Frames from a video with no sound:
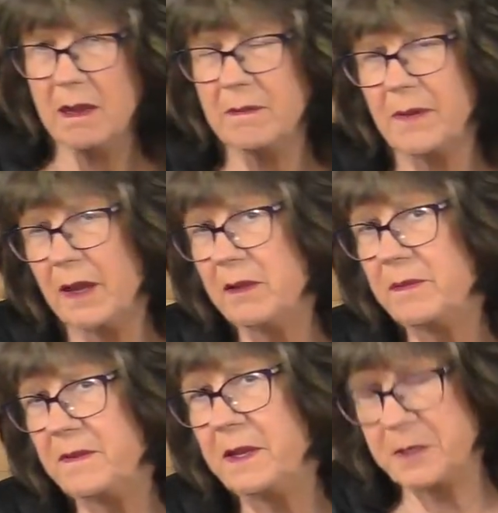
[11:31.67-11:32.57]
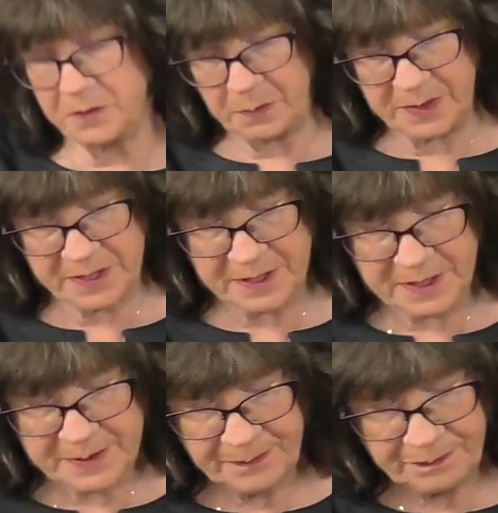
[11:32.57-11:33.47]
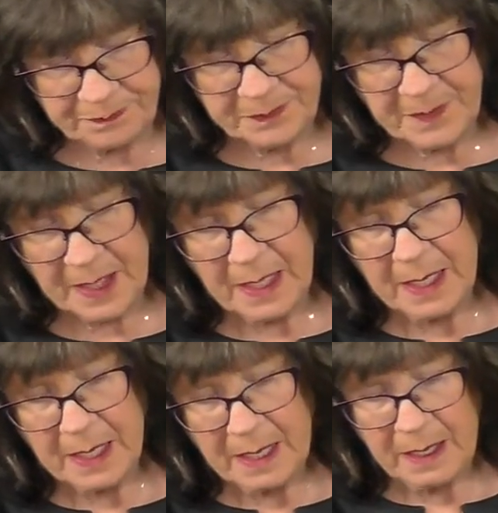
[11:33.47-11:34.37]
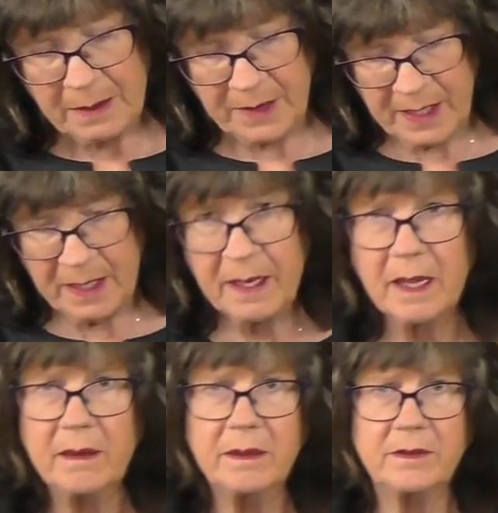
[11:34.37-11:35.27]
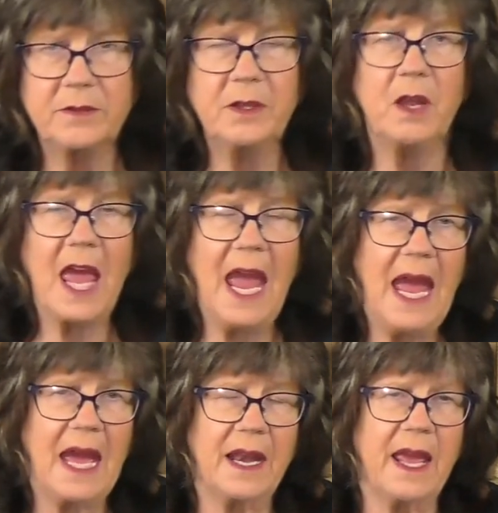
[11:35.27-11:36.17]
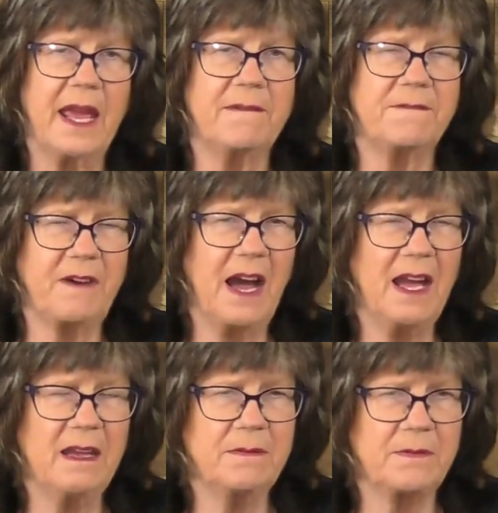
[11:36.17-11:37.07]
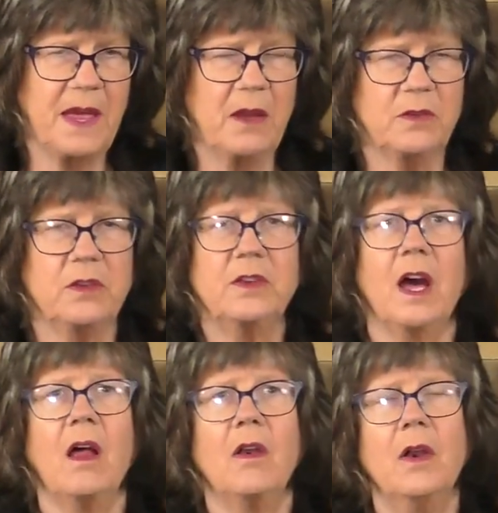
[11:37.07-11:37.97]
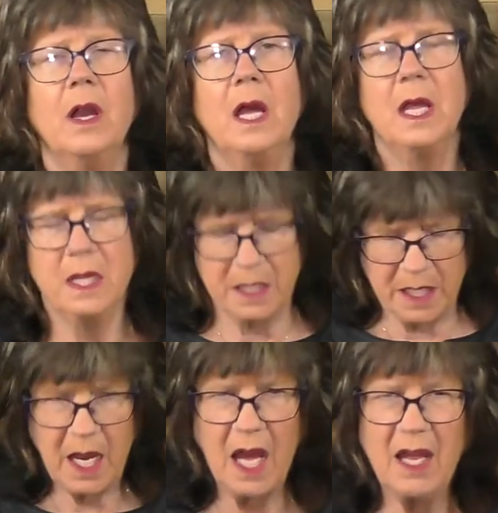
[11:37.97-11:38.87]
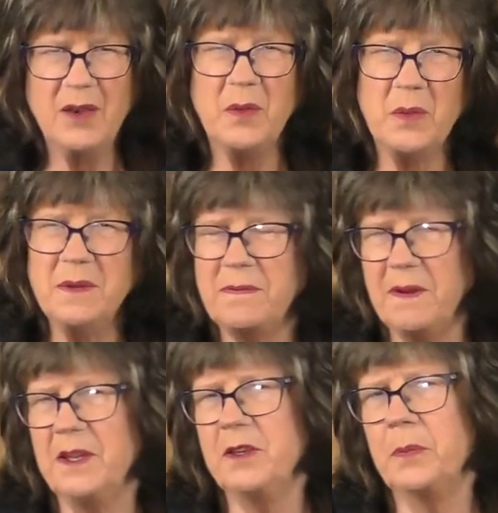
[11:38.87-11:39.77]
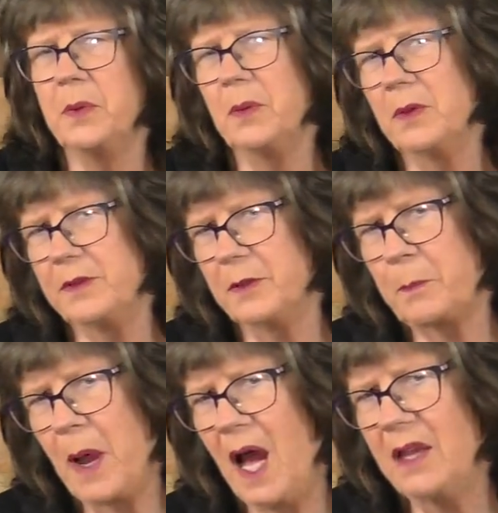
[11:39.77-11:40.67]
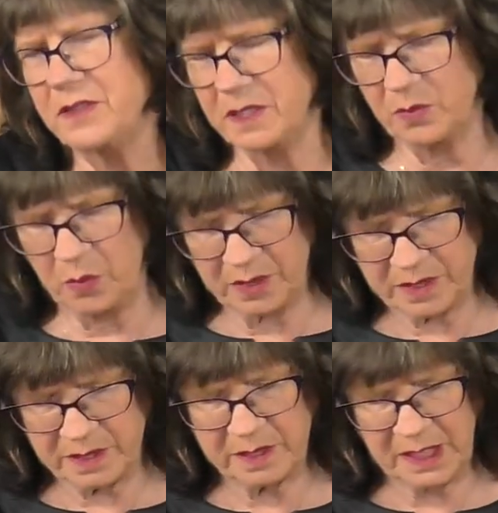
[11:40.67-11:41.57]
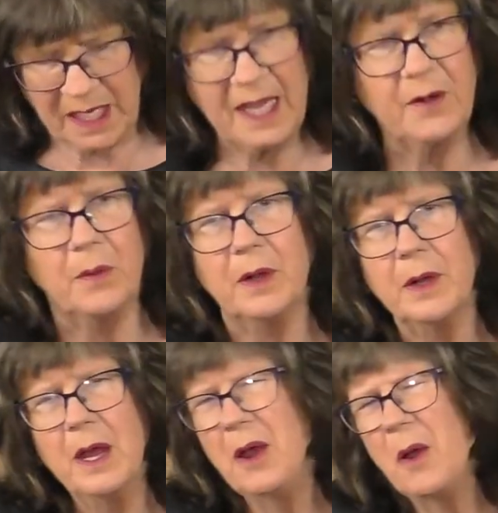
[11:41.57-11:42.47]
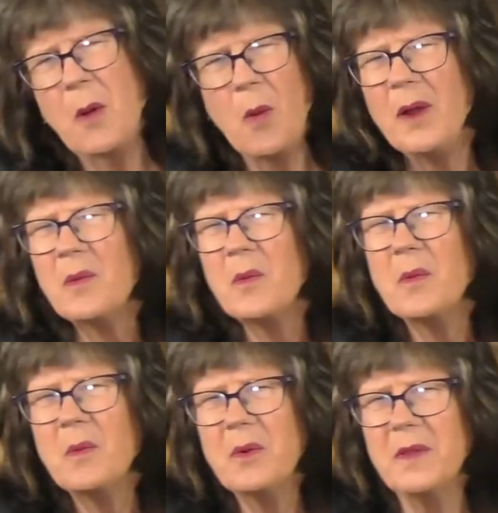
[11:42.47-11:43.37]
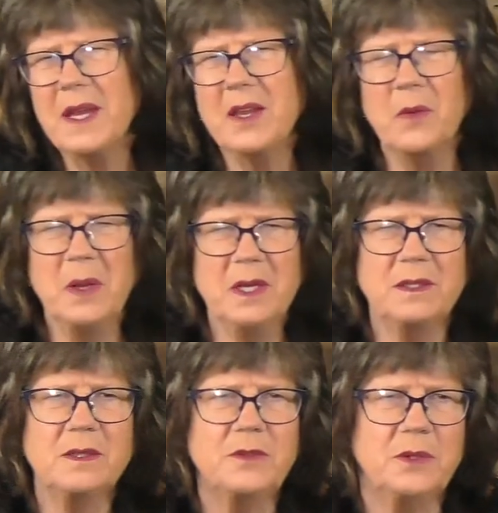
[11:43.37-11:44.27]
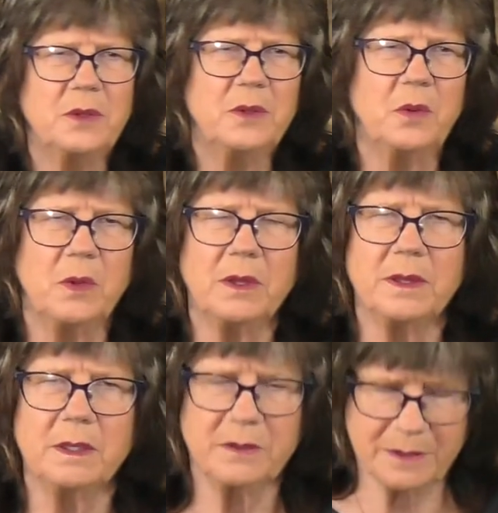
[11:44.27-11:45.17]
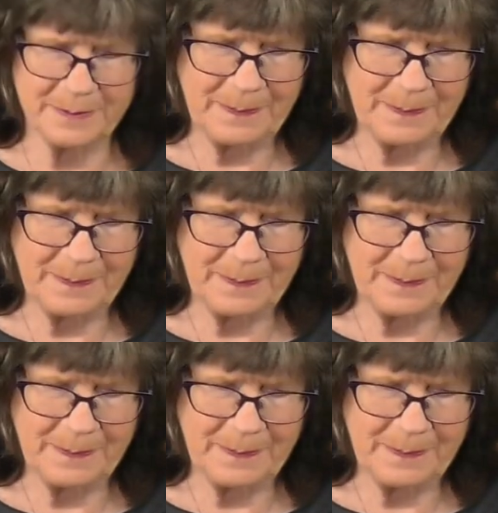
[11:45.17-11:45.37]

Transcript: of unfinished business. They still had a $5,000 non-refundable deposit with the caterer. What were they going to do with this?